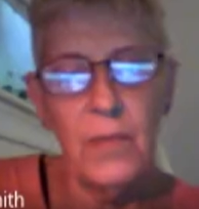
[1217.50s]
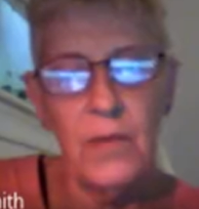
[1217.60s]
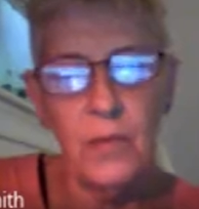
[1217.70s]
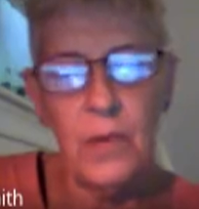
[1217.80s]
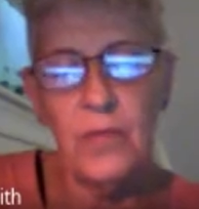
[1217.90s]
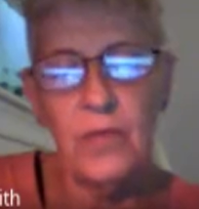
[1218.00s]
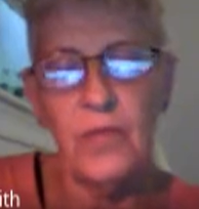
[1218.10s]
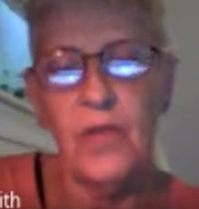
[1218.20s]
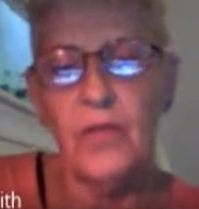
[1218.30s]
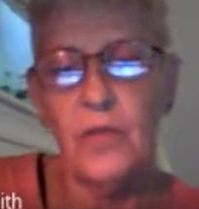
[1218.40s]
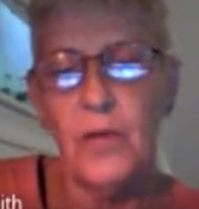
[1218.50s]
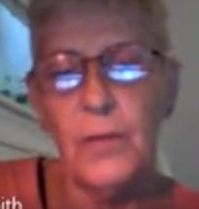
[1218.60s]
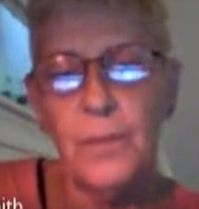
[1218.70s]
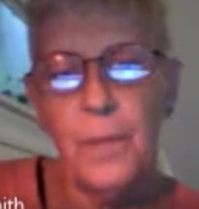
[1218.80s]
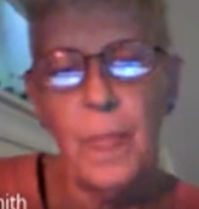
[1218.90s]
21st century.
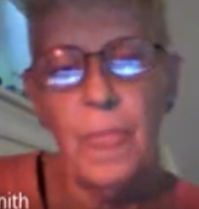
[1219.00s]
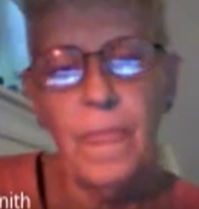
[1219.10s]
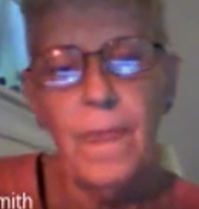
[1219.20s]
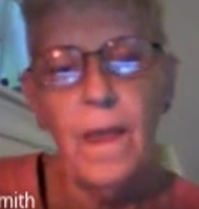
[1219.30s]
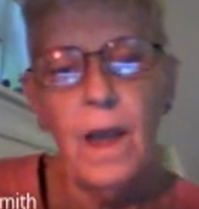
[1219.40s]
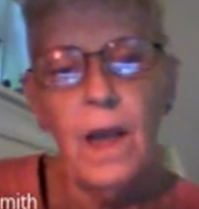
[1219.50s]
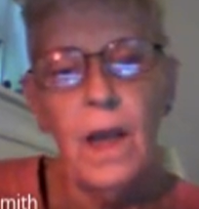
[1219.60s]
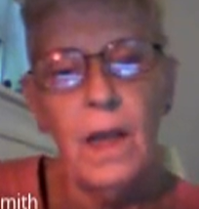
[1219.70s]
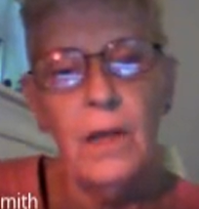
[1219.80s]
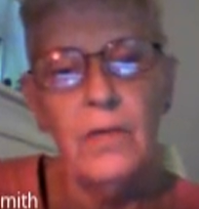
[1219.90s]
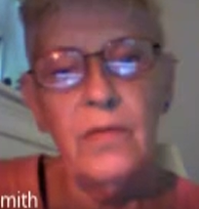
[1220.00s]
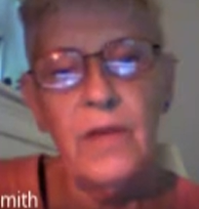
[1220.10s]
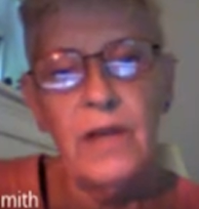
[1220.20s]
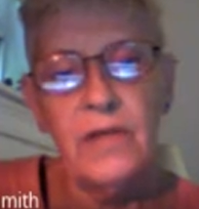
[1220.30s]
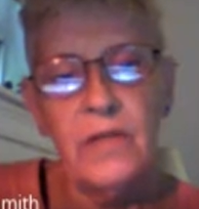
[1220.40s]
And
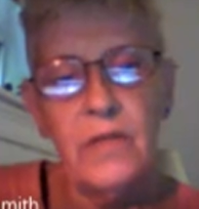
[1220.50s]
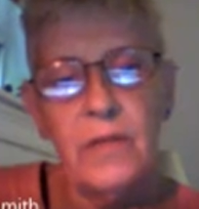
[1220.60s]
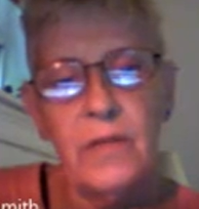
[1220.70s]
next.